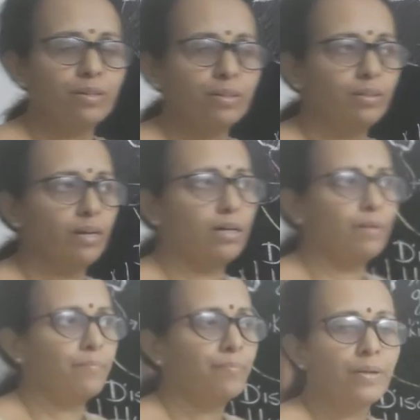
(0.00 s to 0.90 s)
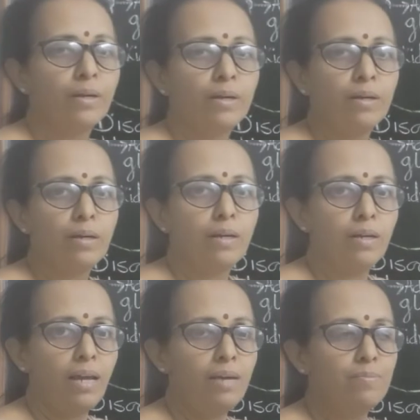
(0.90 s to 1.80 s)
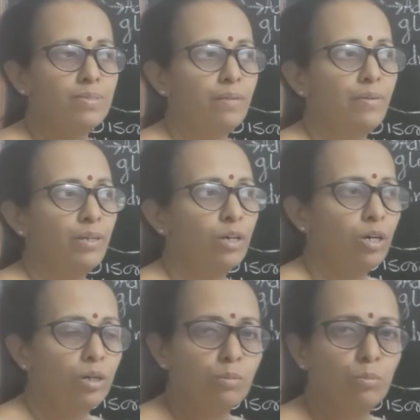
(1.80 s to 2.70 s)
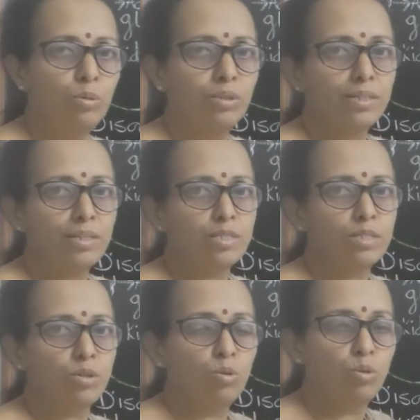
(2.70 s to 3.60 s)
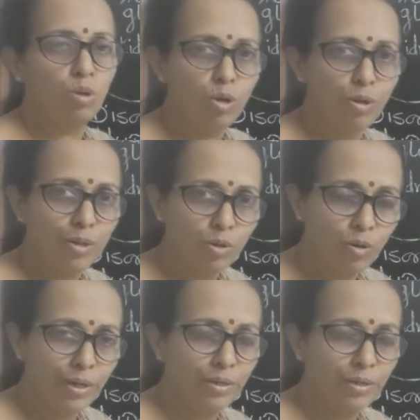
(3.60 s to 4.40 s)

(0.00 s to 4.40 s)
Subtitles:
the life-saving hormone, that is glucocorticoid,